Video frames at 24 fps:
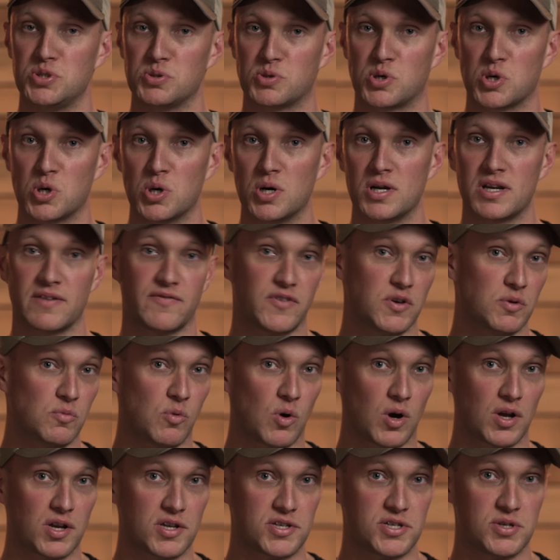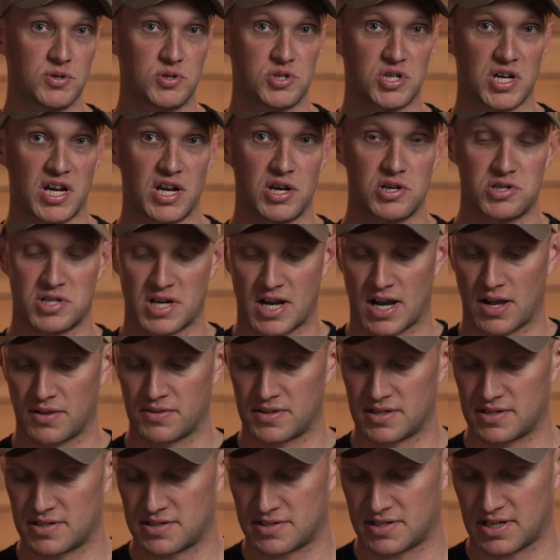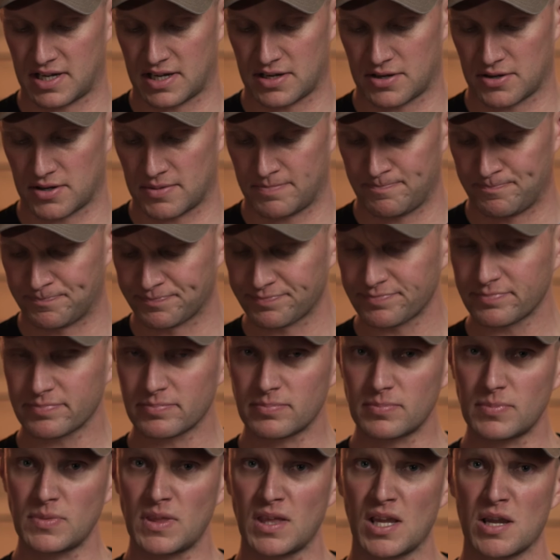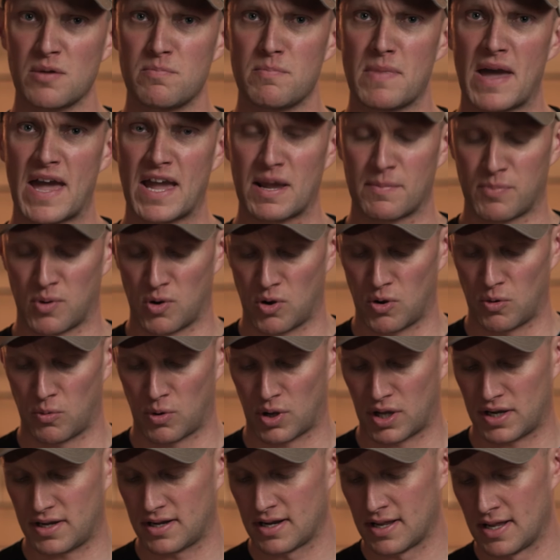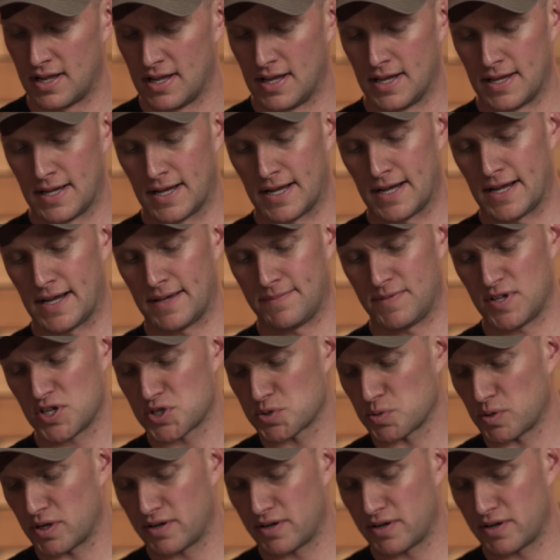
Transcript: could, if you wanted to, change out the standard Magpul one. This one